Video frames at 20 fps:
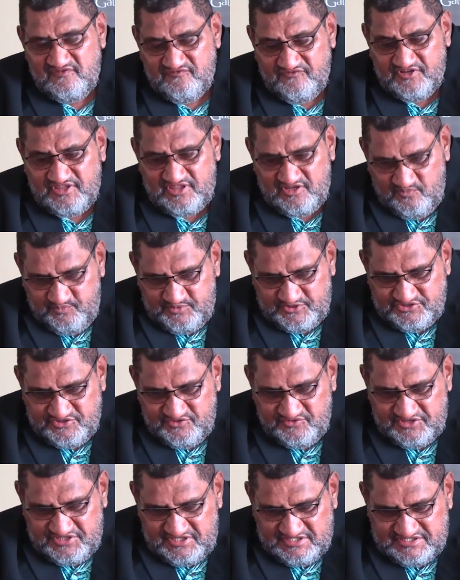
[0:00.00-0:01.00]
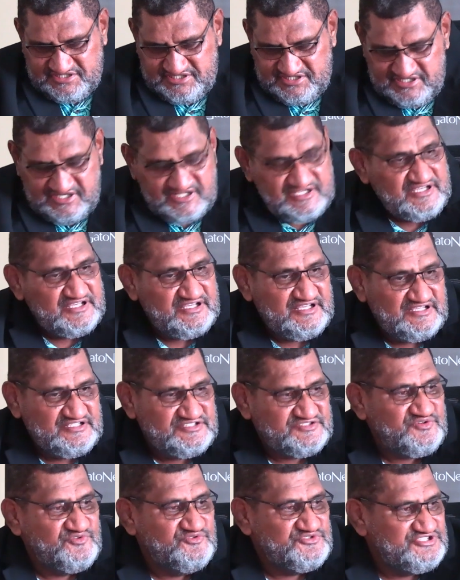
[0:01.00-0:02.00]
further opportunities in uh,
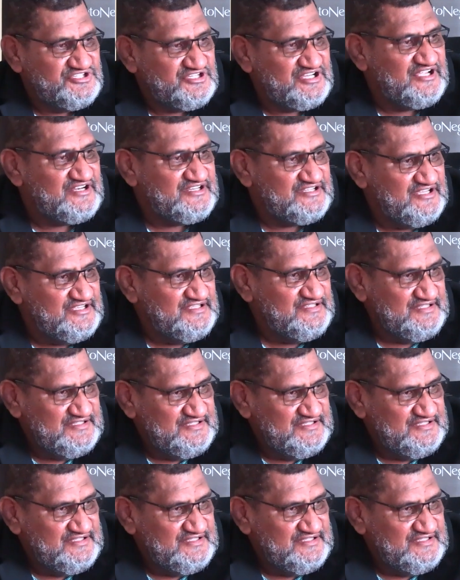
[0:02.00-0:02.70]
his coaching career?